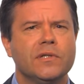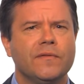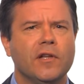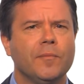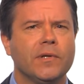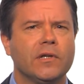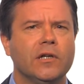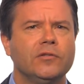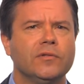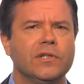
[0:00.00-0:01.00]
in developing
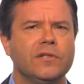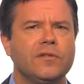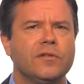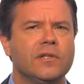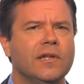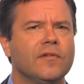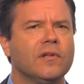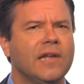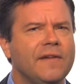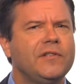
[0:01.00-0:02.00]
countries to deliver
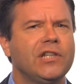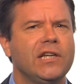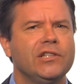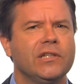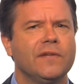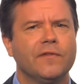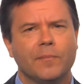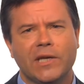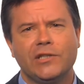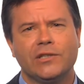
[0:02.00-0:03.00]
life-changing
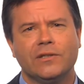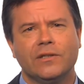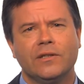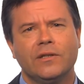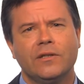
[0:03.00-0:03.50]
information